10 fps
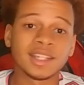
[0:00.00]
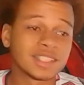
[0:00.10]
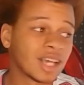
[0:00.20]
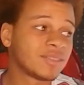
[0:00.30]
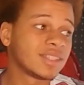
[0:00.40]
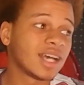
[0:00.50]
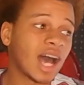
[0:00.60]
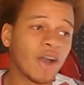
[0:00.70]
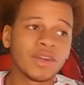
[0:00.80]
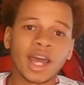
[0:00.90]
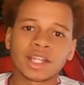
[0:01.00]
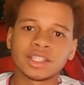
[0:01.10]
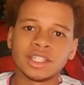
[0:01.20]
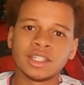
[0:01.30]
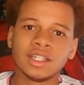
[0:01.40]
except I would
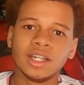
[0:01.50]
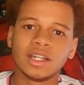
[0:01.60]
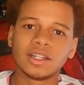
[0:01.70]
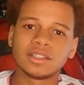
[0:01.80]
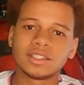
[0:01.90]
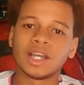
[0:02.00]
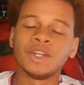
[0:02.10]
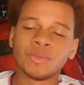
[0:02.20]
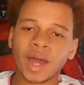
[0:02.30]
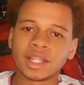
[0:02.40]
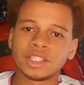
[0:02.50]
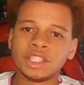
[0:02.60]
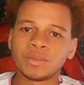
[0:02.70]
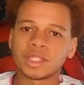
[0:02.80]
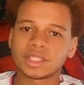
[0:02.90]
actually tell you to buy the
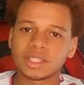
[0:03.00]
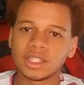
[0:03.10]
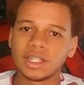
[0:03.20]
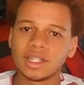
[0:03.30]
cheapest.